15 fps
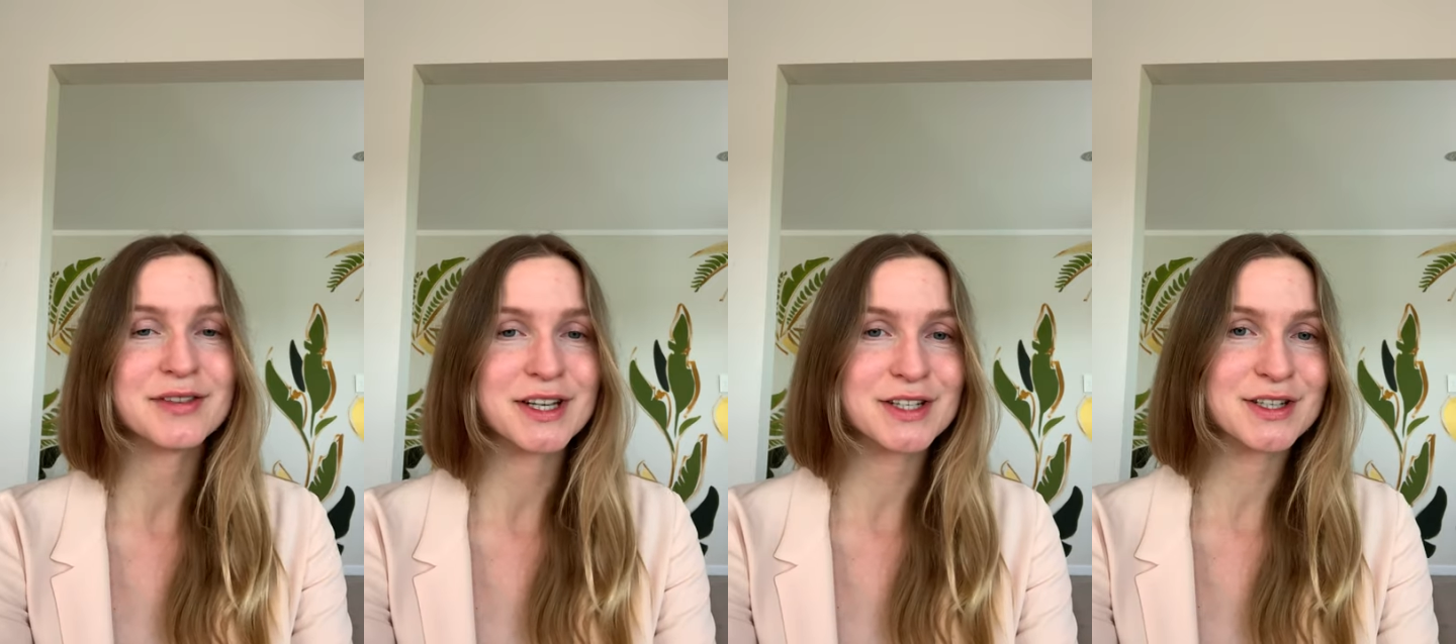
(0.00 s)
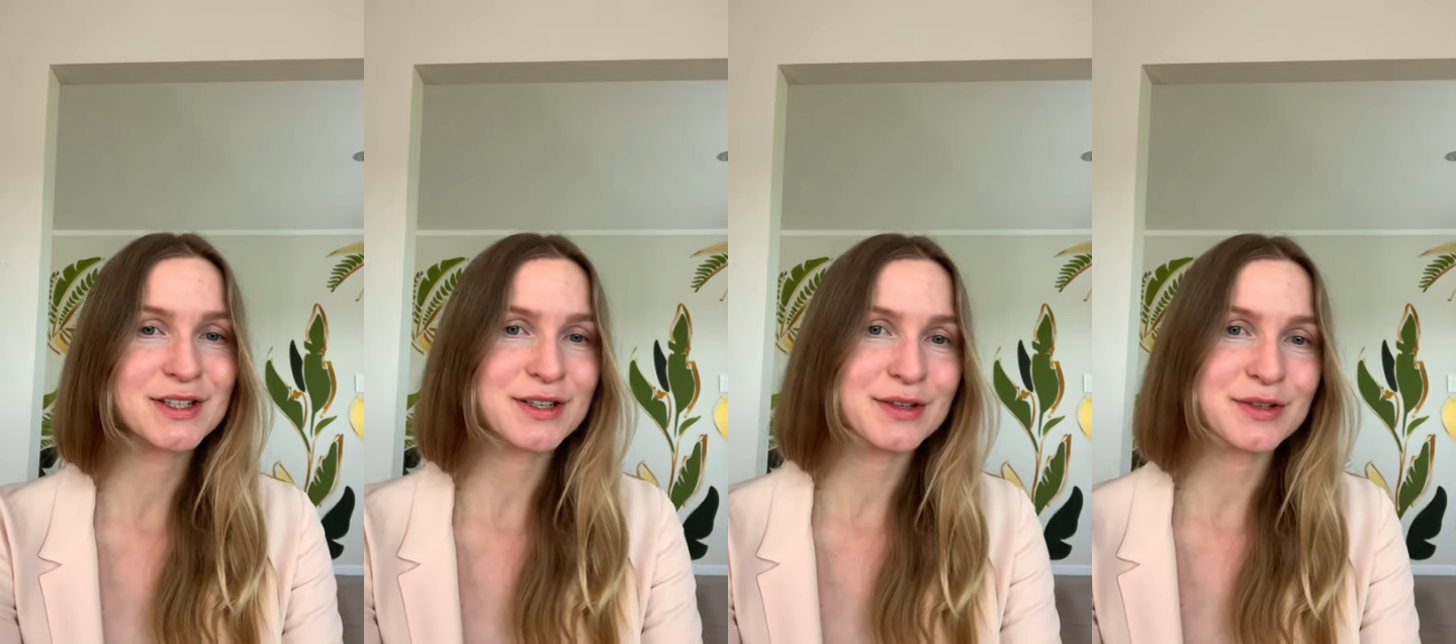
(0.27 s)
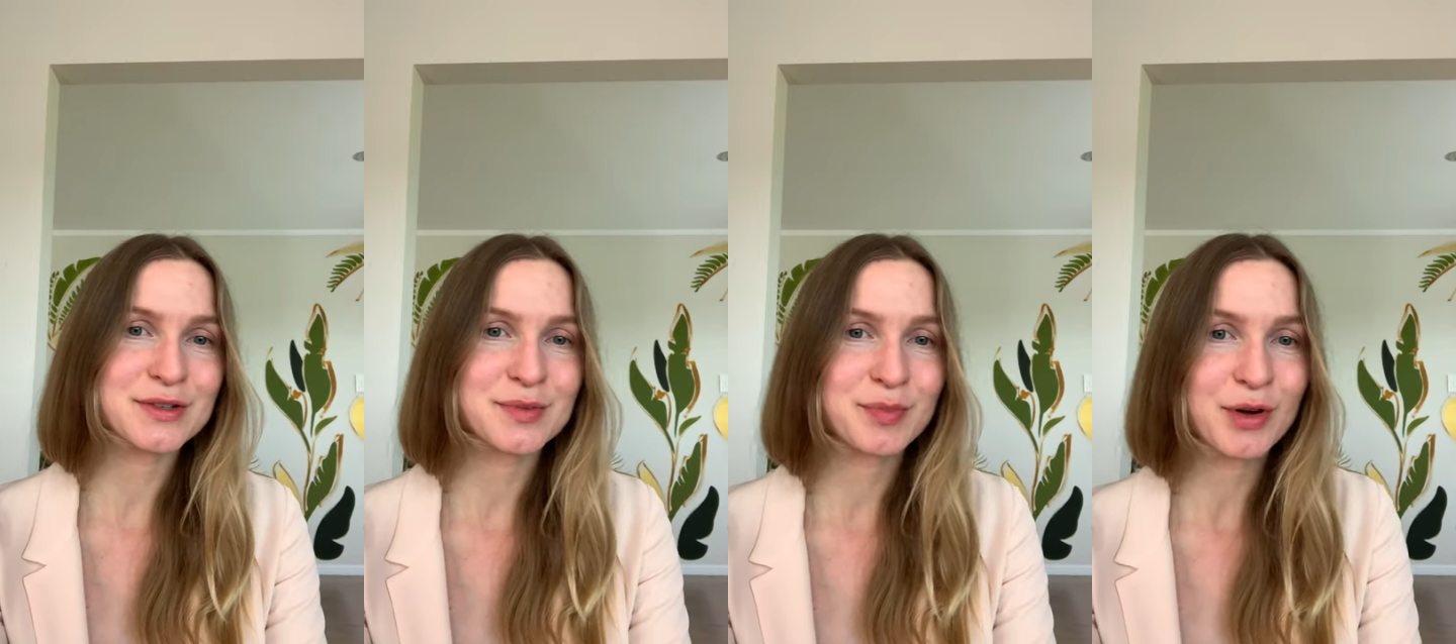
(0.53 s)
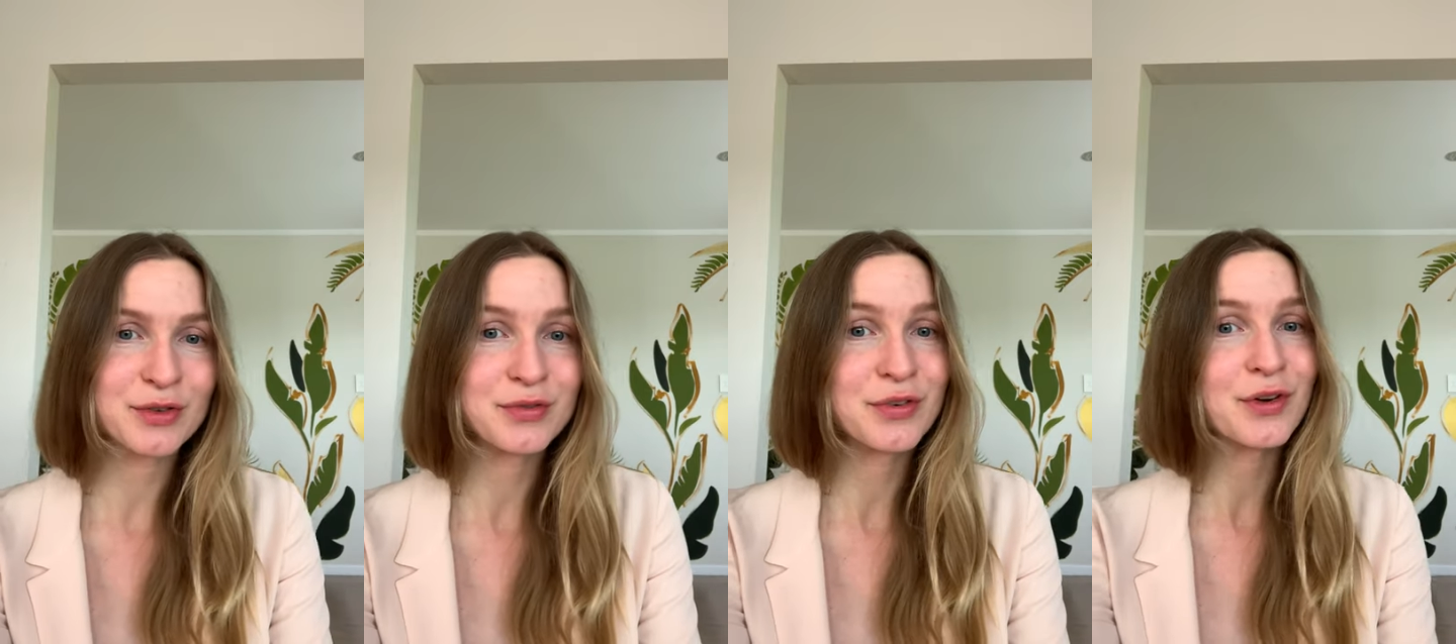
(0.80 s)
register your
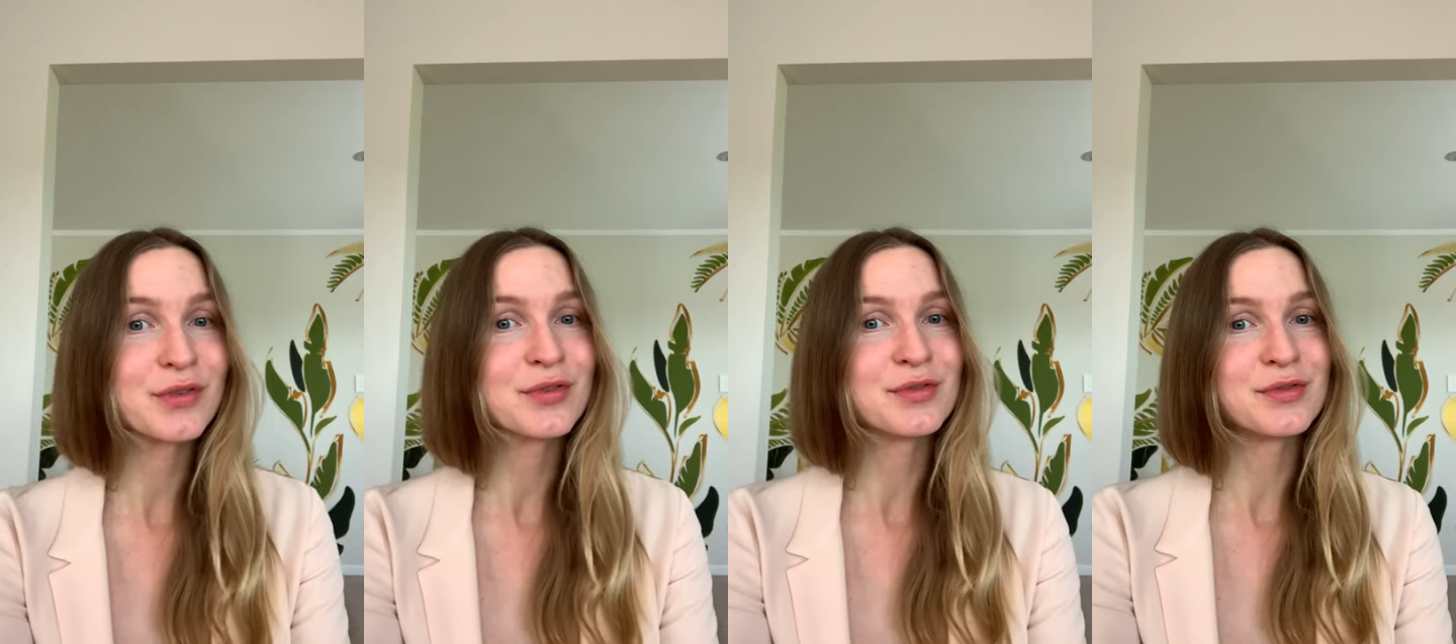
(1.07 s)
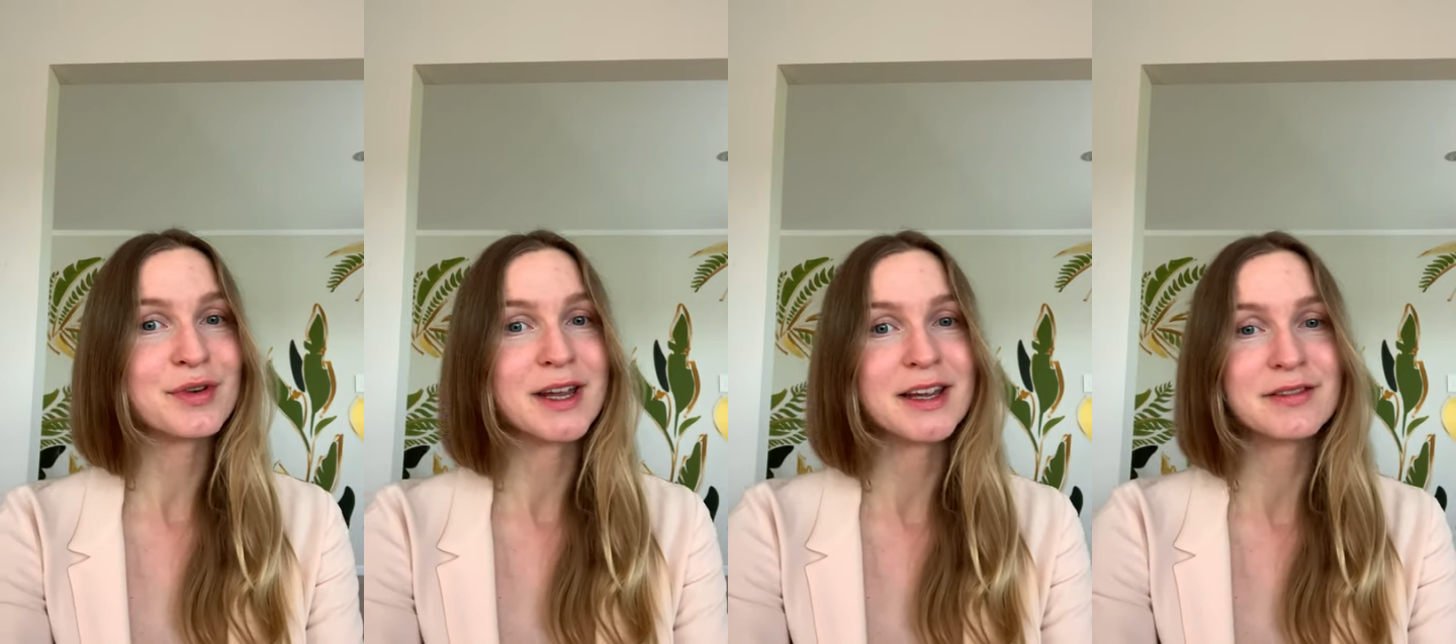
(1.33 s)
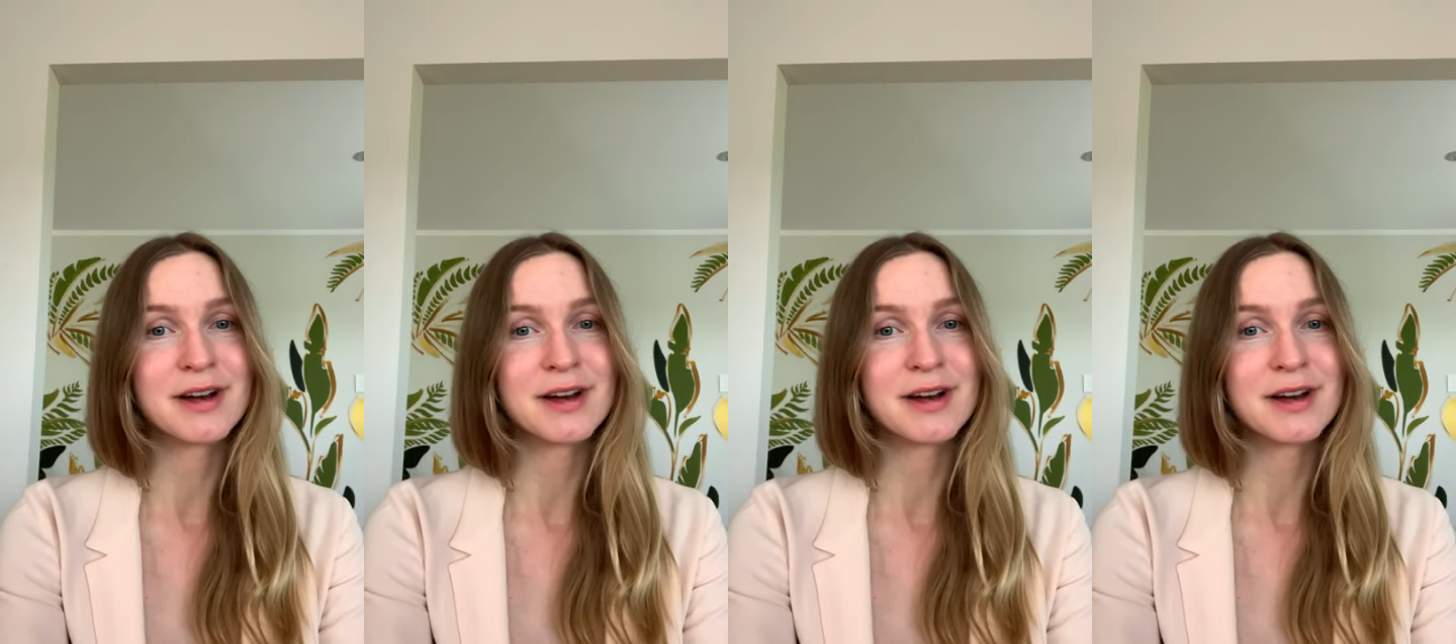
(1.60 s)
spot for free